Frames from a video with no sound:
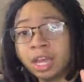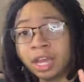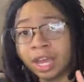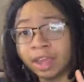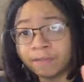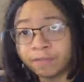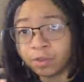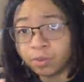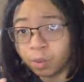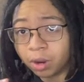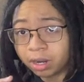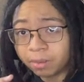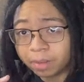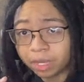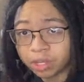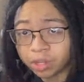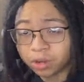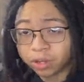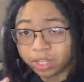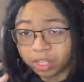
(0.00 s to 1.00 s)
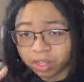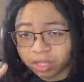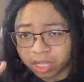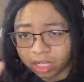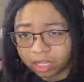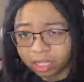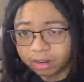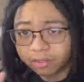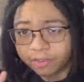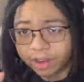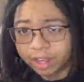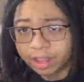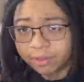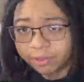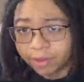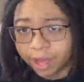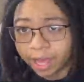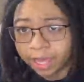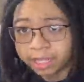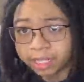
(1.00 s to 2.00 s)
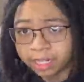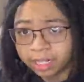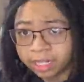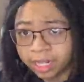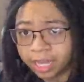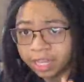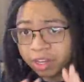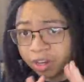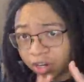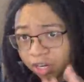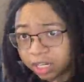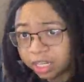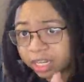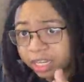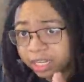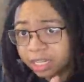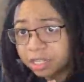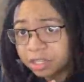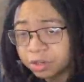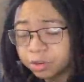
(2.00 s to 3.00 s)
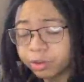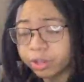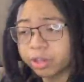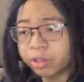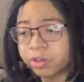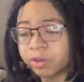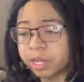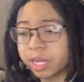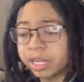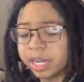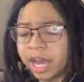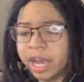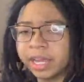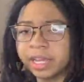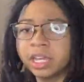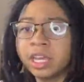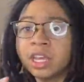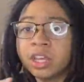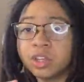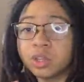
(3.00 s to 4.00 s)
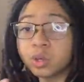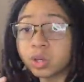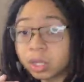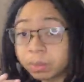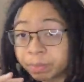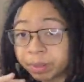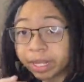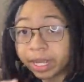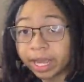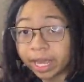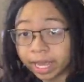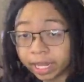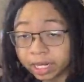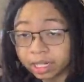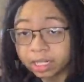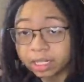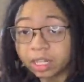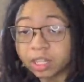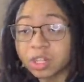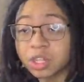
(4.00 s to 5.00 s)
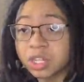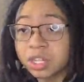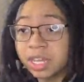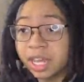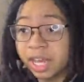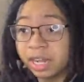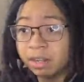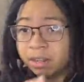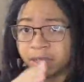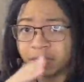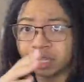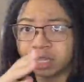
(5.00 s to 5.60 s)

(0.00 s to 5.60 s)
if you want to make sure that you solidify the fact that you're going to get these 2 kills without dying, you could play a head glitch, and